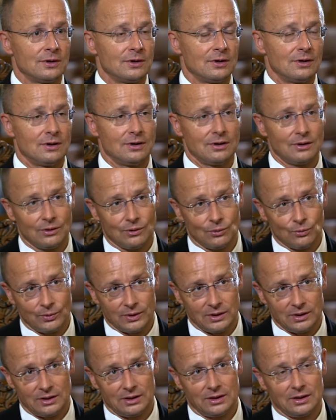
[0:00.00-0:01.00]
uh,
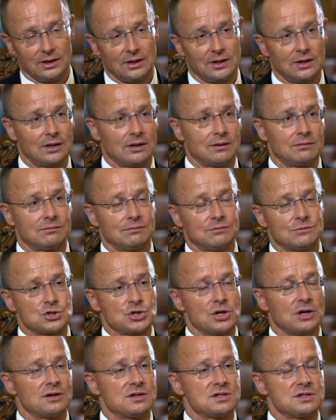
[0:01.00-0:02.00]
we um,
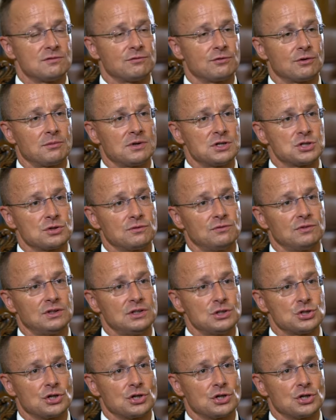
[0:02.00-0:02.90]
share this information with each